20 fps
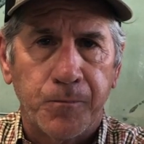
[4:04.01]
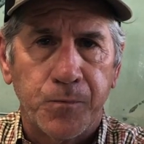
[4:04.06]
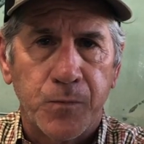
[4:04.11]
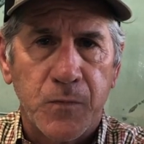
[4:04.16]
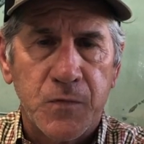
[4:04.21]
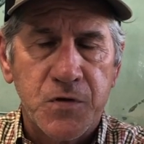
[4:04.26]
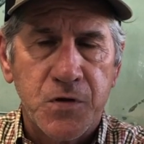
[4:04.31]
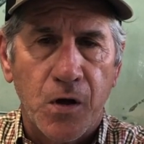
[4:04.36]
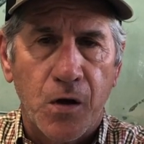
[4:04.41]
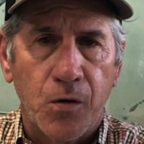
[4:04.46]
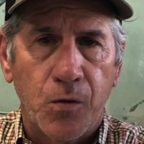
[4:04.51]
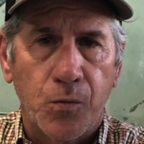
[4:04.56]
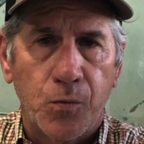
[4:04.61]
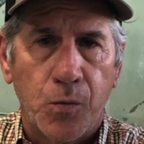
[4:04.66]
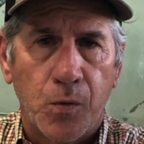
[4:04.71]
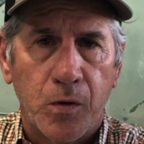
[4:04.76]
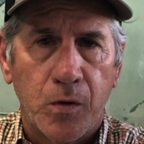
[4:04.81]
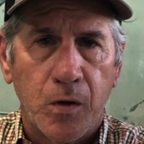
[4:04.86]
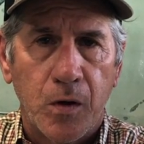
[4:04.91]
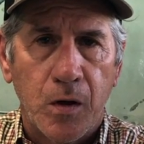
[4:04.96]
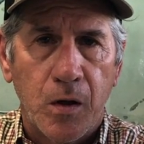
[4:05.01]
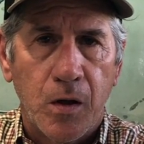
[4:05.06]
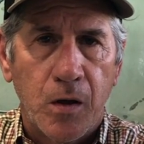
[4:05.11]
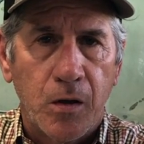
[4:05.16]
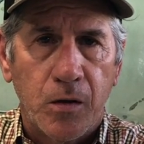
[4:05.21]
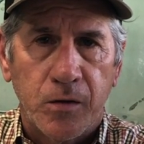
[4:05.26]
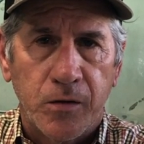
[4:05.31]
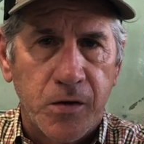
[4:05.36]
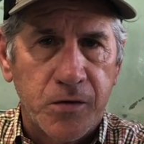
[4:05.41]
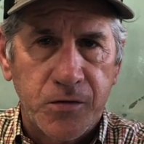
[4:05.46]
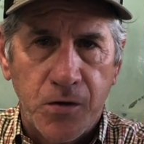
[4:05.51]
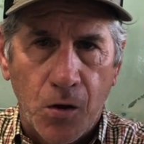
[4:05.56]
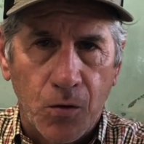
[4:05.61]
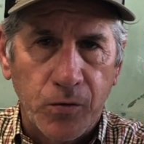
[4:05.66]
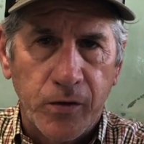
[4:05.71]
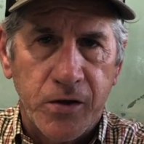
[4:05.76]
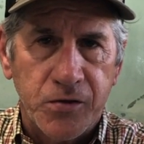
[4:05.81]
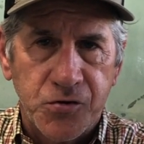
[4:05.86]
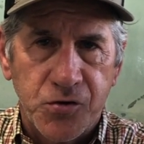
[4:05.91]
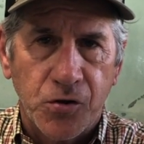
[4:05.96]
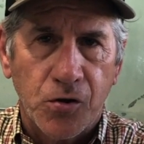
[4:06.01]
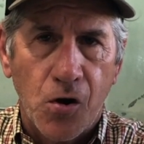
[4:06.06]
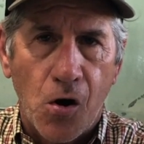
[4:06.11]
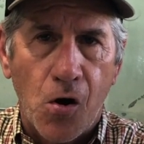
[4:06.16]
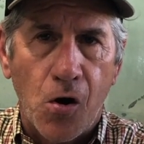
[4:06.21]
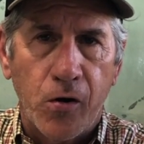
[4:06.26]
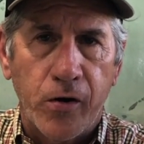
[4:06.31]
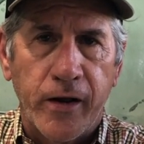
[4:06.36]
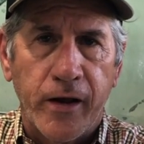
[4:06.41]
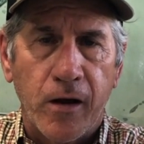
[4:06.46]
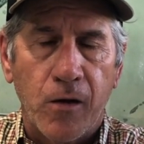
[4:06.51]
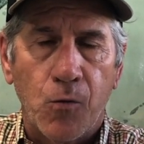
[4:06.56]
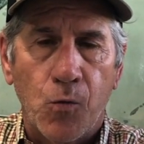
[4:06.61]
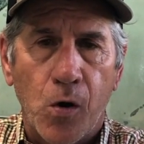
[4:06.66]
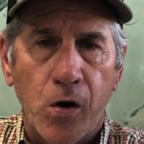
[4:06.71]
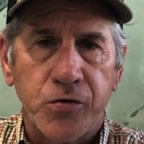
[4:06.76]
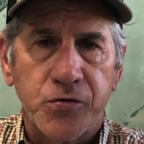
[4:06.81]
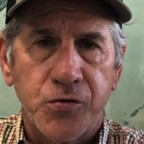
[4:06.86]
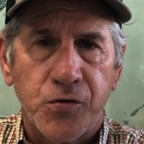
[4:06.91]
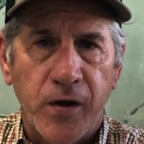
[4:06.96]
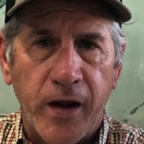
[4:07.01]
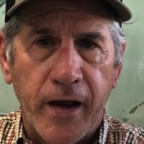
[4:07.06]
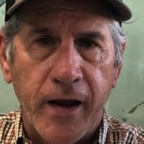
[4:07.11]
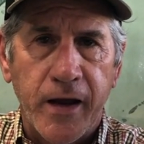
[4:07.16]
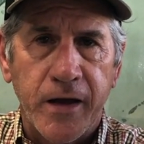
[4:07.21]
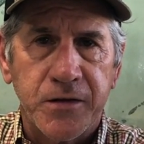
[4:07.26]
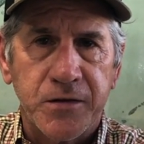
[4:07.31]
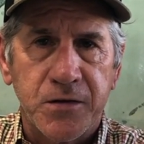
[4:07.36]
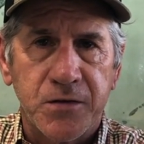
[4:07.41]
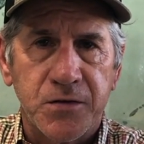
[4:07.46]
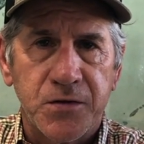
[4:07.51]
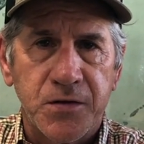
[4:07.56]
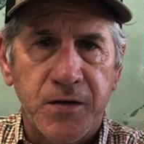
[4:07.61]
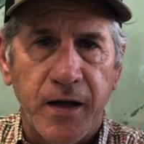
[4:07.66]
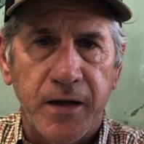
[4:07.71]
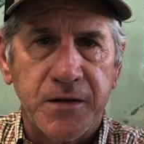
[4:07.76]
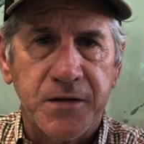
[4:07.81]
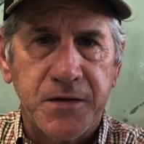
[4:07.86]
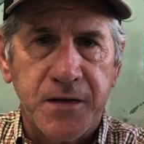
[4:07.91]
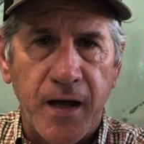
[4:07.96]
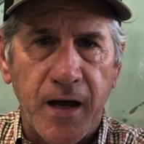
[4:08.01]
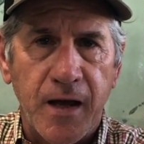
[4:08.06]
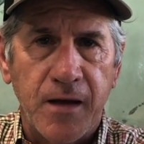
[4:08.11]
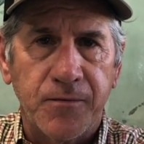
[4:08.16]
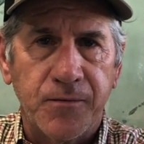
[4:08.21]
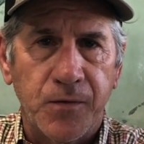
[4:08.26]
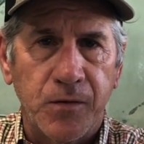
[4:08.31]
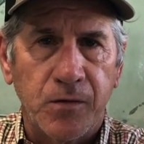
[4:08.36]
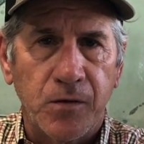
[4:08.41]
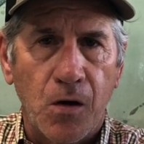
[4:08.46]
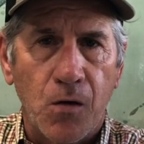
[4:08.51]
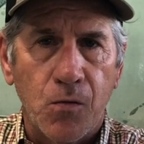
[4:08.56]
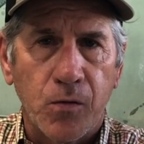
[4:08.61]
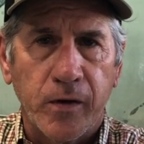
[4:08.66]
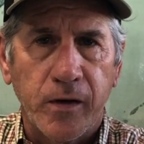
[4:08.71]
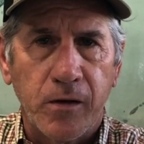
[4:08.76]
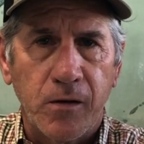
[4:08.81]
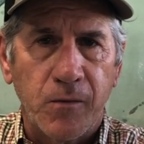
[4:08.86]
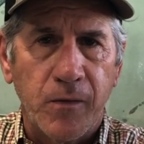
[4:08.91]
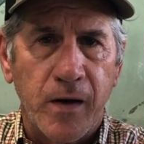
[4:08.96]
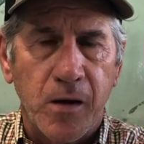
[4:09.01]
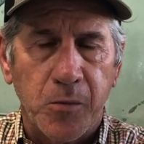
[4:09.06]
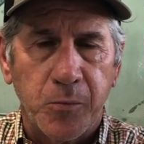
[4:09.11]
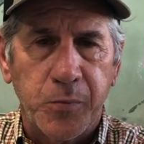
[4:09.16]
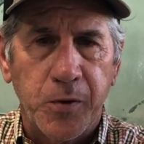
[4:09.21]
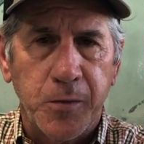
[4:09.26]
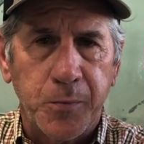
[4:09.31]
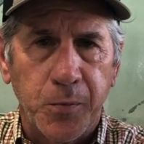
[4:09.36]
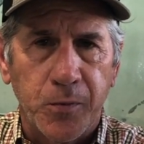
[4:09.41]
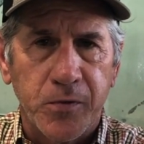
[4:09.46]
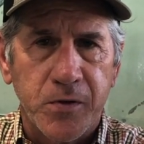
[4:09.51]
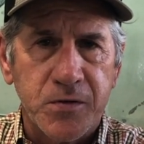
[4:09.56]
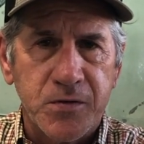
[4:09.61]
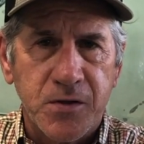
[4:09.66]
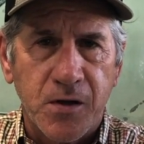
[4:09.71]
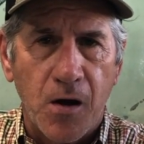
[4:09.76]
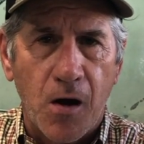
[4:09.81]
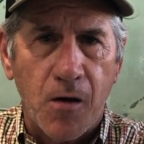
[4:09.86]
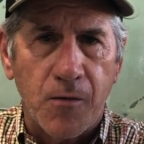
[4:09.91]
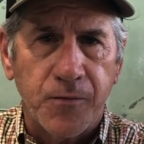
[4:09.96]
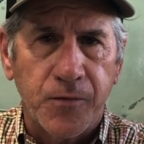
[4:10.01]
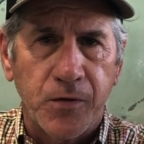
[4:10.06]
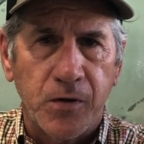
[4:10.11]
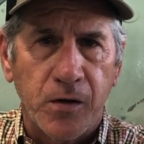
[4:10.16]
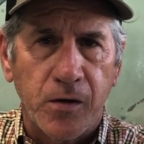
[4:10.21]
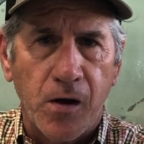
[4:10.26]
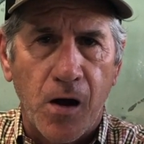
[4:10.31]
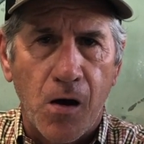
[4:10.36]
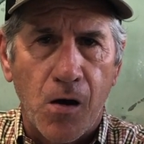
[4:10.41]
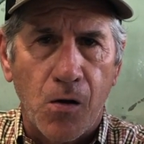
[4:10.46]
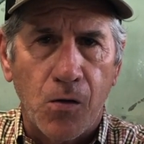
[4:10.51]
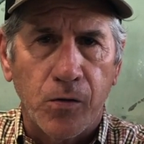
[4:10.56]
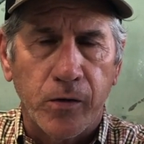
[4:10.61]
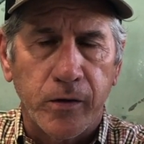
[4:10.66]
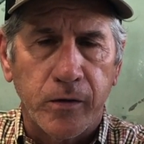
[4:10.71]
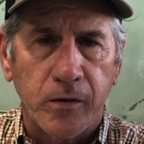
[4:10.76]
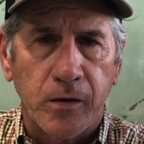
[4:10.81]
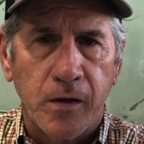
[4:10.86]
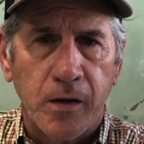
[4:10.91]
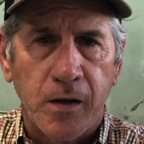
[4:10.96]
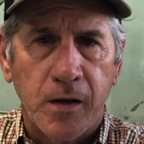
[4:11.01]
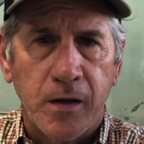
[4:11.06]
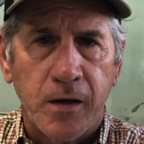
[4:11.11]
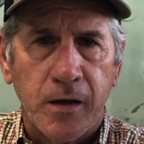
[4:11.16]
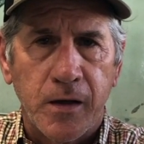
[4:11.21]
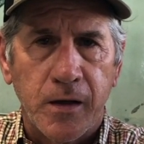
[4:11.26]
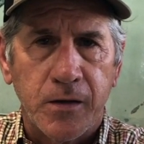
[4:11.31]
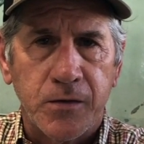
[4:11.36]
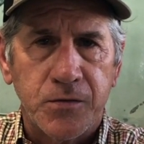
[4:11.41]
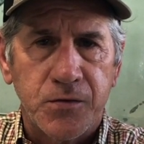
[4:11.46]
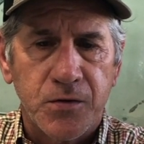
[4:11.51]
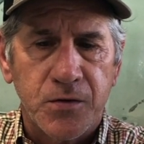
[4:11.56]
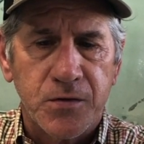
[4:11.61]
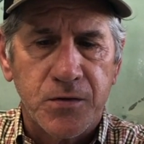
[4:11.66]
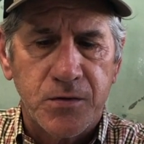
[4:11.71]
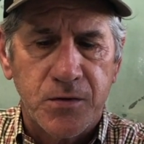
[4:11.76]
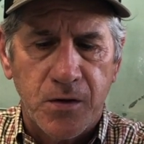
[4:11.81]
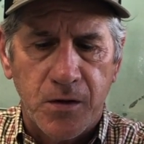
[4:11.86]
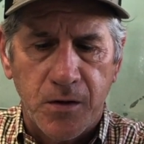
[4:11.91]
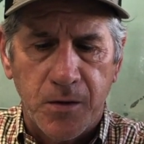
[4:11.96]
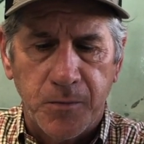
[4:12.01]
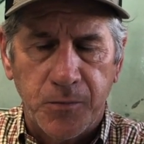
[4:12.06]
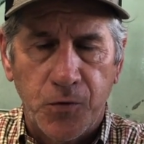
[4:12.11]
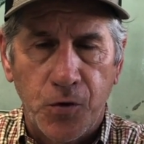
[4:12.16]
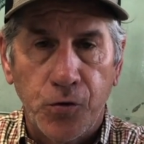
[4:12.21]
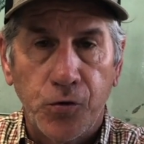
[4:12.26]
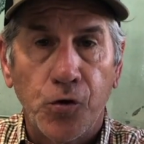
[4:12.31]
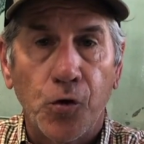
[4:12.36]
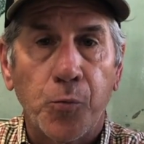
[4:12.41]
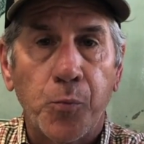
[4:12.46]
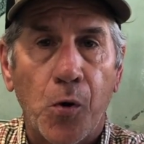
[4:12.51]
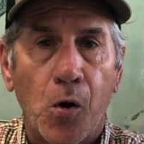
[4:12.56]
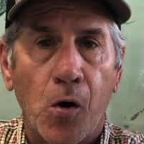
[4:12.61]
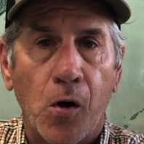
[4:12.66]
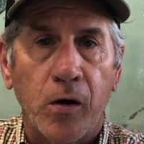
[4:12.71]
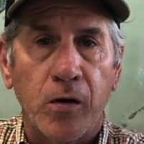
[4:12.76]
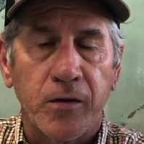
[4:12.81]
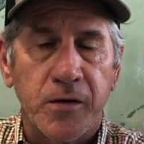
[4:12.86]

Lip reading: So don't let your guard down. Wash your hands and stay safe, and don't get around people that's coughing and all, and just do your part.